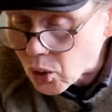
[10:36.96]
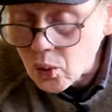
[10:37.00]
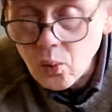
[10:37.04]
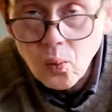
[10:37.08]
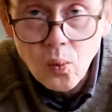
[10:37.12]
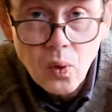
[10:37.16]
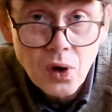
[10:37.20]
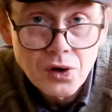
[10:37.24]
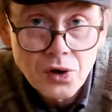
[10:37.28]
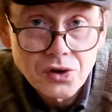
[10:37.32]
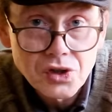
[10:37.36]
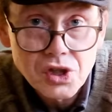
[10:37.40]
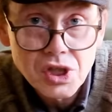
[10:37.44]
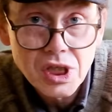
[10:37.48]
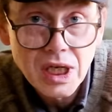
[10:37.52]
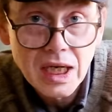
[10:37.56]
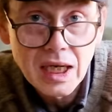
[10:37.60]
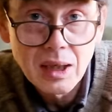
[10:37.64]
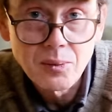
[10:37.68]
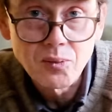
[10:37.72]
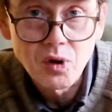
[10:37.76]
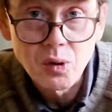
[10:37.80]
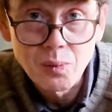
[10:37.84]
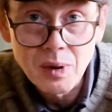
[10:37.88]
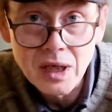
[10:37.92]
want to
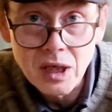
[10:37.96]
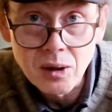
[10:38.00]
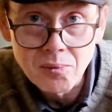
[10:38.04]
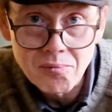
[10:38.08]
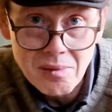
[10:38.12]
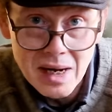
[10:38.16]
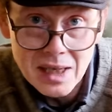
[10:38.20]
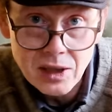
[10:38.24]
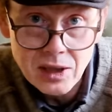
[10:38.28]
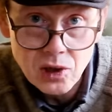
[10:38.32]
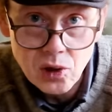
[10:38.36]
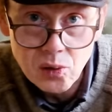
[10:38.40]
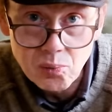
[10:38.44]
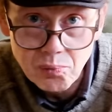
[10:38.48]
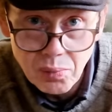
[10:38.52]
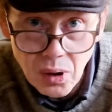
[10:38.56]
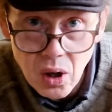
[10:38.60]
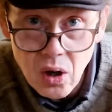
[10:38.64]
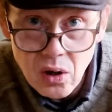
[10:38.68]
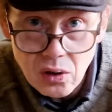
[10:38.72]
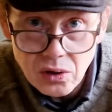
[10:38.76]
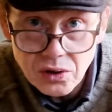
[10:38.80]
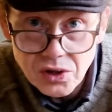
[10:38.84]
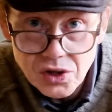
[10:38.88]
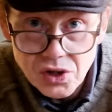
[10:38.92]
keep them in a metal
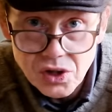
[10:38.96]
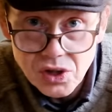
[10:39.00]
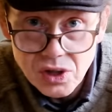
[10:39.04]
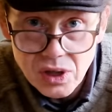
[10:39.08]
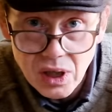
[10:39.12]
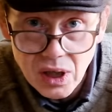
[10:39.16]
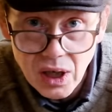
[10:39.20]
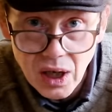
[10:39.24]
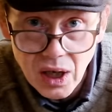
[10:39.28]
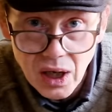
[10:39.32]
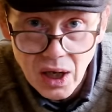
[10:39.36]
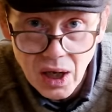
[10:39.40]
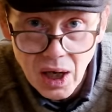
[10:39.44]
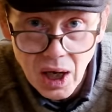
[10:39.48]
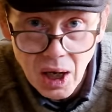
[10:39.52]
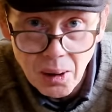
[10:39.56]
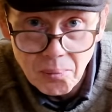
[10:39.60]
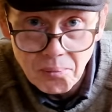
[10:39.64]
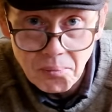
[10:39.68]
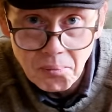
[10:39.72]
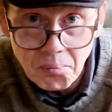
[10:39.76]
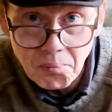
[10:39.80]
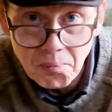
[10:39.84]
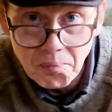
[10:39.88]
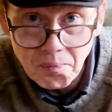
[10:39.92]
box,
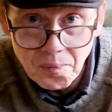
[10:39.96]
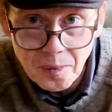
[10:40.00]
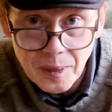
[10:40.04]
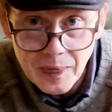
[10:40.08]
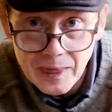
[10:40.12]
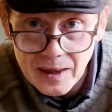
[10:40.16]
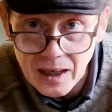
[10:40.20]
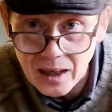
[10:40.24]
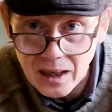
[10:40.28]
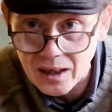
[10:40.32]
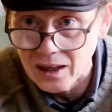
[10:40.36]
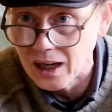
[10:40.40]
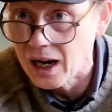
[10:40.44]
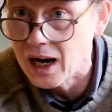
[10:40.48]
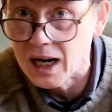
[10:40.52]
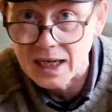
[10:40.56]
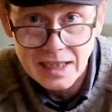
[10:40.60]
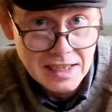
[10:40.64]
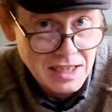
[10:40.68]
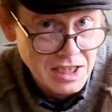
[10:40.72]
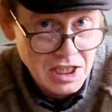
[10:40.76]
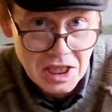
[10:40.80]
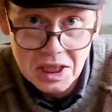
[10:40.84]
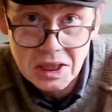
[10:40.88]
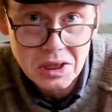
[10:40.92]

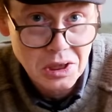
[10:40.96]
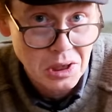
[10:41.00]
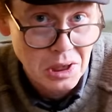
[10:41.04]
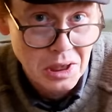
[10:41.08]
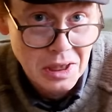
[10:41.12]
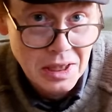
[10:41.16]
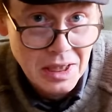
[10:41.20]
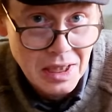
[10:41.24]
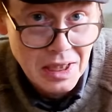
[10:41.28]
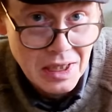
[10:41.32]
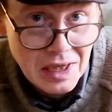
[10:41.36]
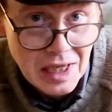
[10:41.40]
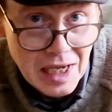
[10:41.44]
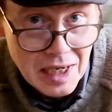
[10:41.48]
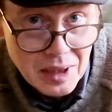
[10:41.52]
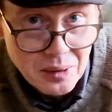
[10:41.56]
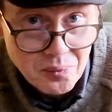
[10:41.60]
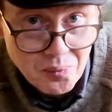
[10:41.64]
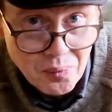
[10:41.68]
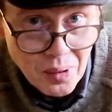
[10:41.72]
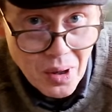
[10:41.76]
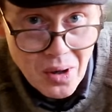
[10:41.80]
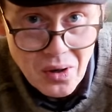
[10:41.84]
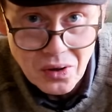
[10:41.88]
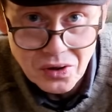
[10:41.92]
ideally a
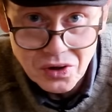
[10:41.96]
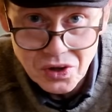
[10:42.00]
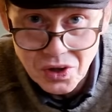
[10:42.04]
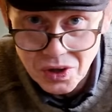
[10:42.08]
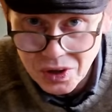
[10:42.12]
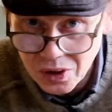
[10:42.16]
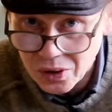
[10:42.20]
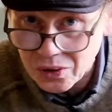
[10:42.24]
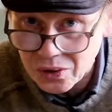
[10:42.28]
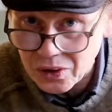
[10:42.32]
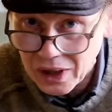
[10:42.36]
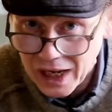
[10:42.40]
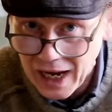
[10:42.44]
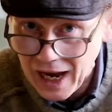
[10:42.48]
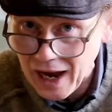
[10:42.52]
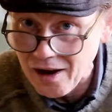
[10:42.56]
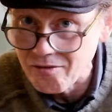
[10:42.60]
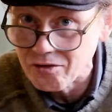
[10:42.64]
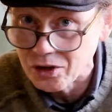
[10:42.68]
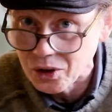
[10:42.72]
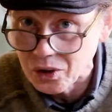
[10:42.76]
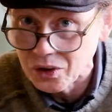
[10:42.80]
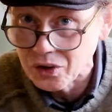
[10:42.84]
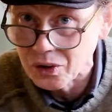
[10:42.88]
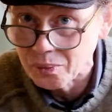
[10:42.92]
lead box. You know, the
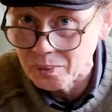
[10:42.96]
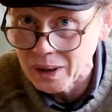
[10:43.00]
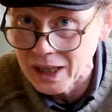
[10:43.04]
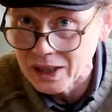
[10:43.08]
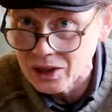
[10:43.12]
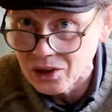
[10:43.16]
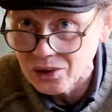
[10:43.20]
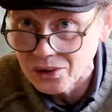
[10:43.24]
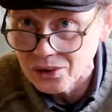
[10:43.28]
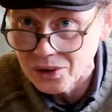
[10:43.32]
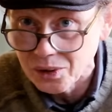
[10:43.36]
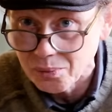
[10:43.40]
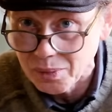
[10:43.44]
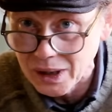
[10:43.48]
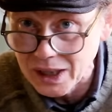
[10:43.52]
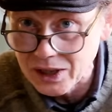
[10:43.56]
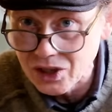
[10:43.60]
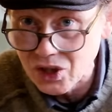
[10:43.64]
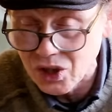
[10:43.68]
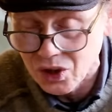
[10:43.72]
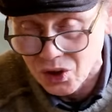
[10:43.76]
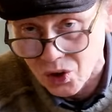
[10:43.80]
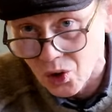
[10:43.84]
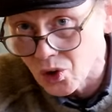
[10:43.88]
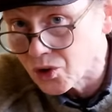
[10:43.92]
heavier the metal, the
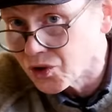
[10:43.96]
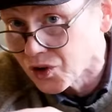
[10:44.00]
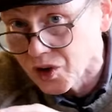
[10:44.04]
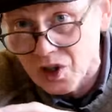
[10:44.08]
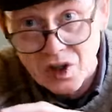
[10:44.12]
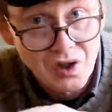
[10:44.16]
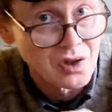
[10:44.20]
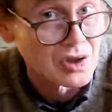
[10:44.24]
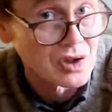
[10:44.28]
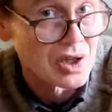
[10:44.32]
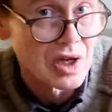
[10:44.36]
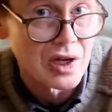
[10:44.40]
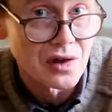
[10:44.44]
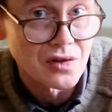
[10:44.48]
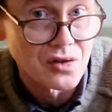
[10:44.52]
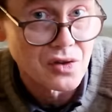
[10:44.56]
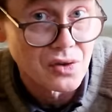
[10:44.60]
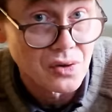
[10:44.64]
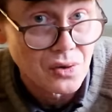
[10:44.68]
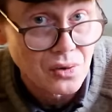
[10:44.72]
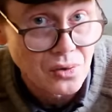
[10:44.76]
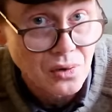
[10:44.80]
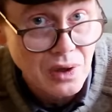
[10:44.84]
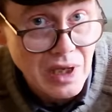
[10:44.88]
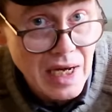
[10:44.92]
better. Nothing will get
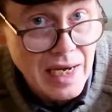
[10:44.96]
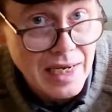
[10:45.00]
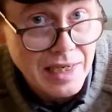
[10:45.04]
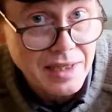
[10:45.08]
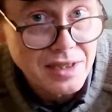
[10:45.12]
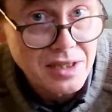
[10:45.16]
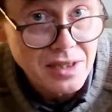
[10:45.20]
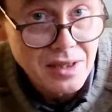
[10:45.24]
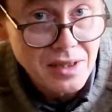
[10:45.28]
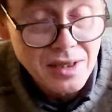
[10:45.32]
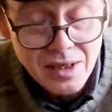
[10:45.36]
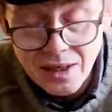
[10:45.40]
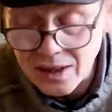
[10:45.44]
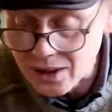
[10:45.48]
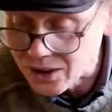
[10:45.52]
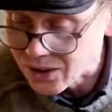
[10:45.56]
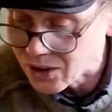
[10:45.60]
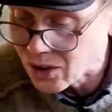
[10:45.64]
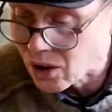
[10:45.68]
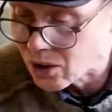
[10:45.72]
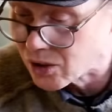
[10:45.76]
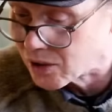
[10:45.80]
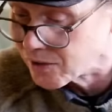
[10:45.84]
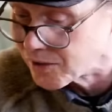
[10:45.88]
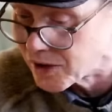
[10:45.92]
through lead.
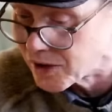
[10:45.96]
None of